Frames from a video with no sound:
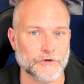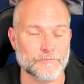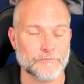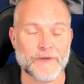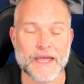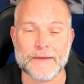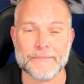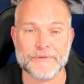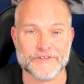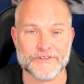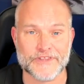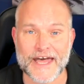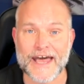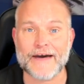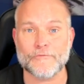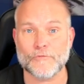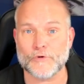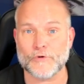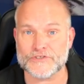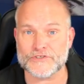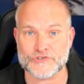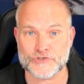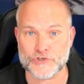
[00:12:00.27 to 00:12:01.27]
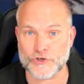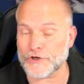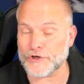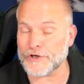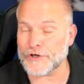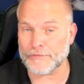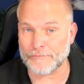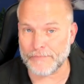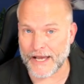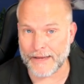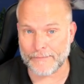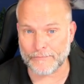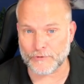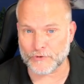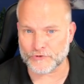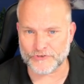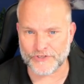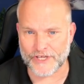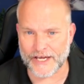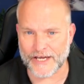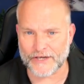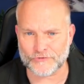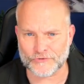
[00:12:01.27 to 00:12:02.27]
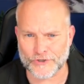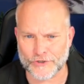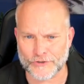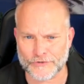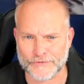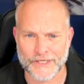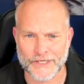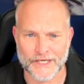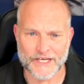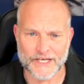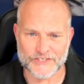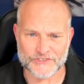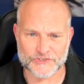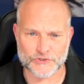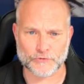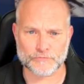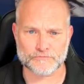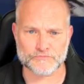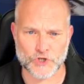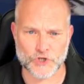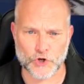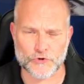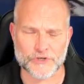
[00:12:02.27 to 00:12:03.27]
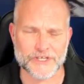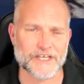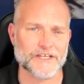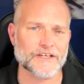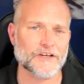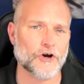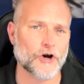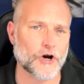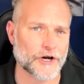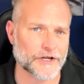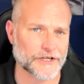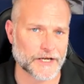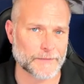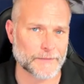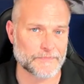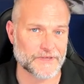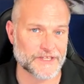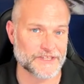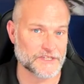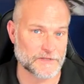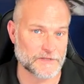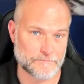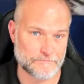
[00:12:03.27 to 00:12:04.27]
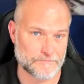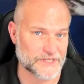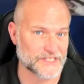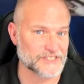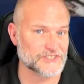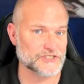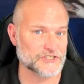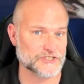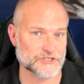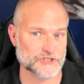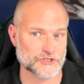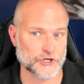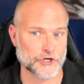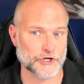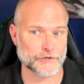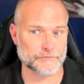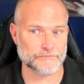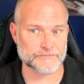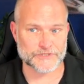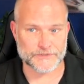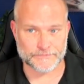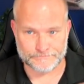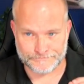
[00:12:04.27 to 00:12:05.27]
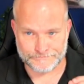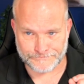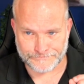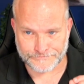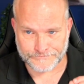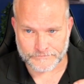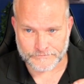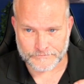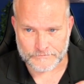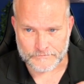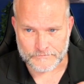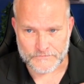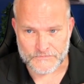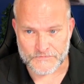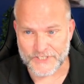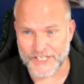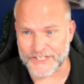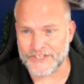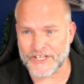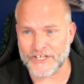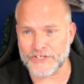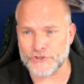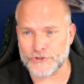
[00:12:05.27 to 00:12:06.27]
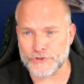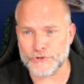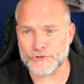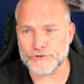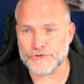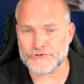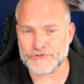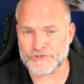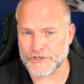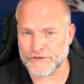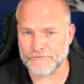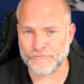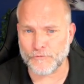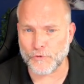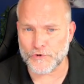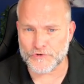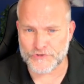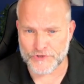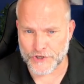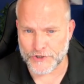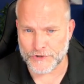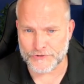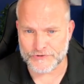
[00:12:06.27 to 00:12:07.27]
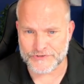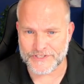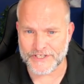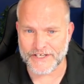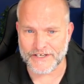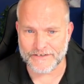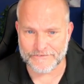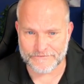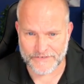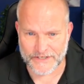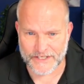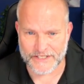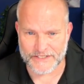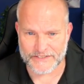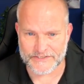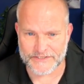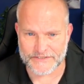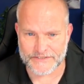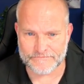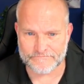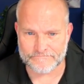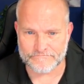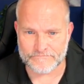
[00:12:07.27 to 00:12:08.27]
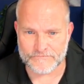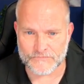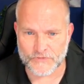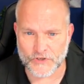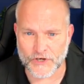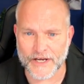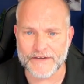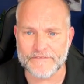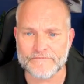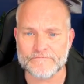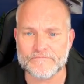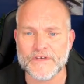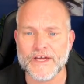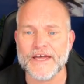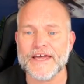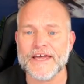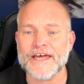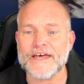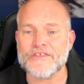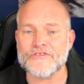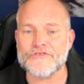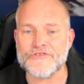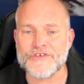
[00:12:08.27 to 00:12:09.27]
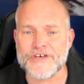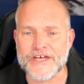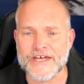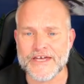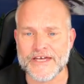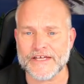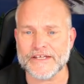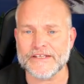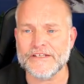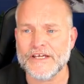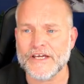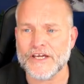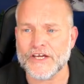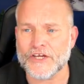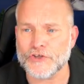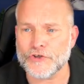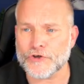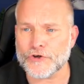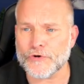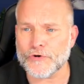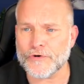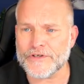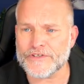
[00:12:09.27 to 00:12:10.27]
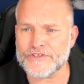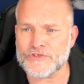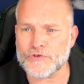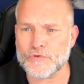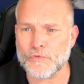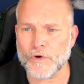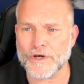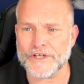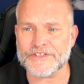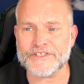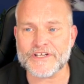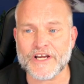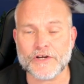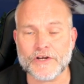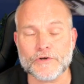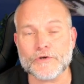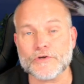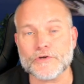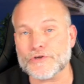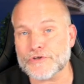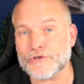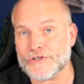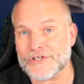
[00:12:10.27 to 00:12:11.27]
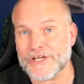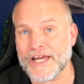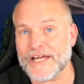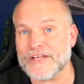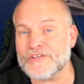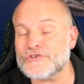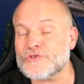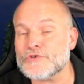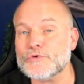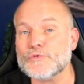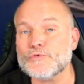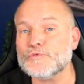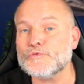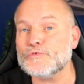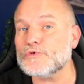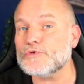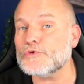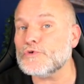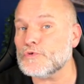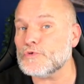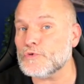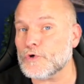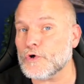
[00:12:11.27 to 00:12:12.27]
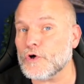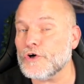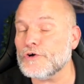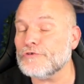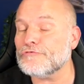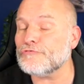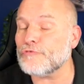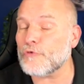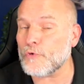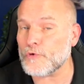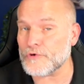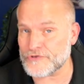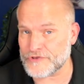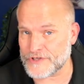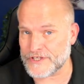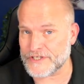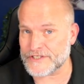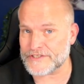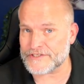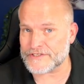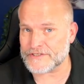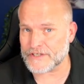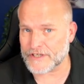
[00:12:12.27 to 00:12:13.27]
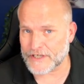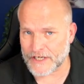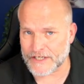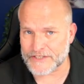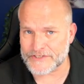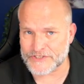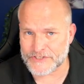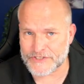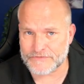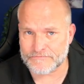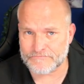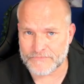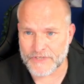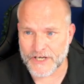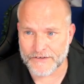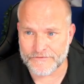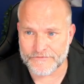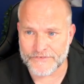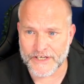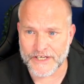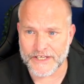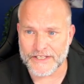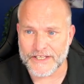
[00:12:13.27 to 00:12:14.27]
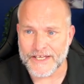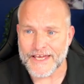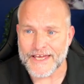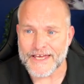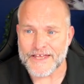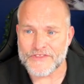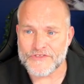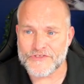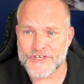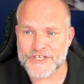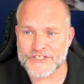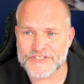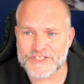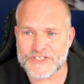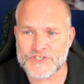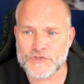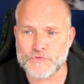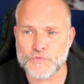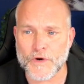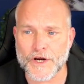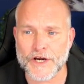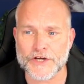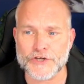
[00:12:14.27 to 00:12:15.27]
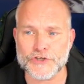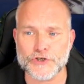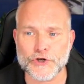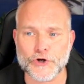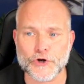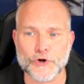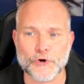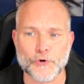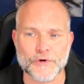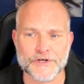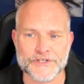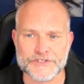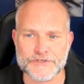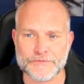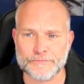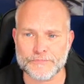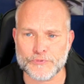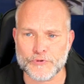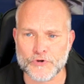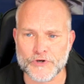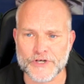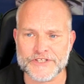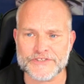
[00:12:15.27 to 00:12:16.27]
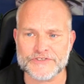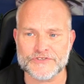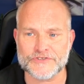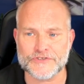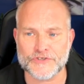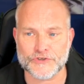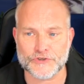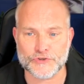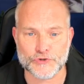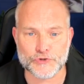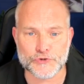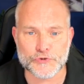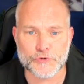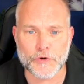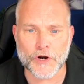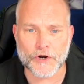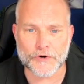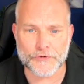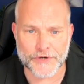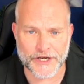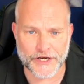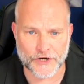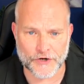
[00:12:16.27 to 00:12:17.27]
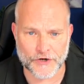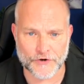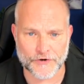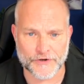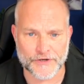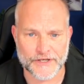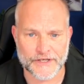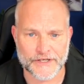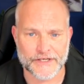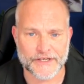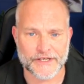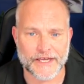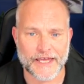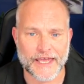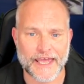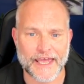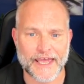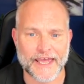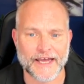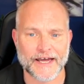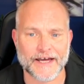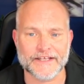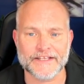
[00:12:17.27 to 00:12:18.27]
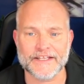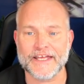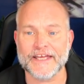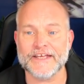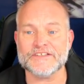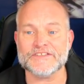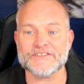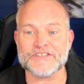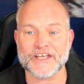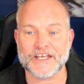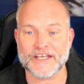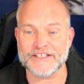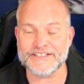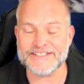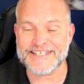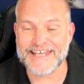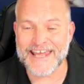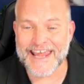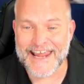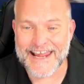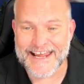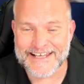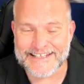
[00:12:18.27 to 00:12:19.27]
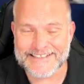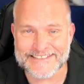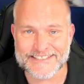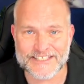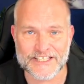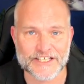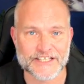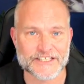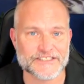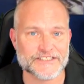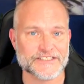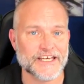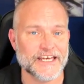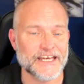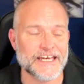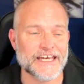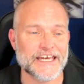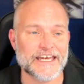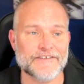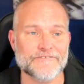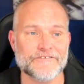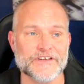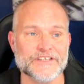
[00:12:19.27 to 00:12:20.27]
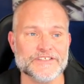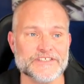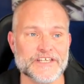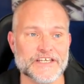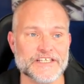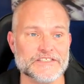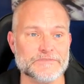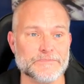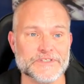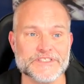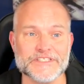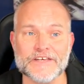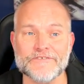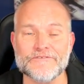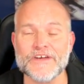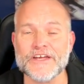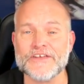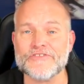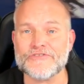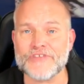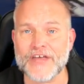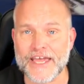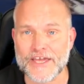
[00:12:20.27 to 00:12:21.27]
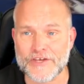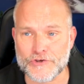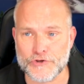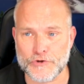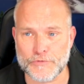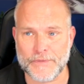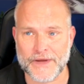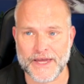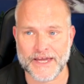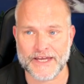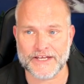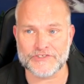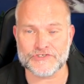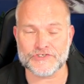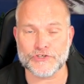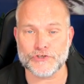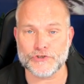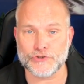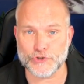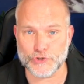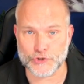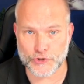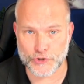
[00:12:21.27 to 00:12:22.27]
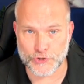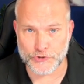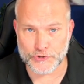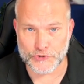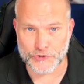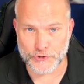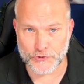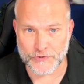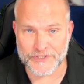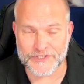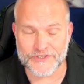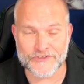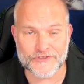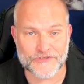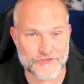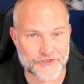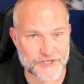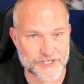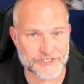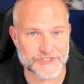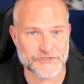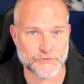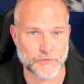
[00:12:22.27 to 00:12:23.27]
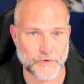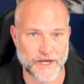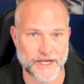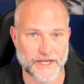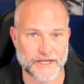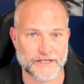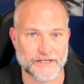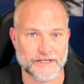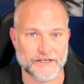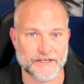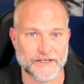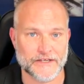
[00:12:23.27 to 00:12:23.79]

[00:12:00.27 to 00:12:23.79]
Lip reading: or maybe that was your Bible download. So don't get caught up in the business terms that they use for those events, right? Then you're going to want to create the rule for this custom event. This is where you're going to put the URL and it contains this. If it's a specific thank you page, you could do it this way.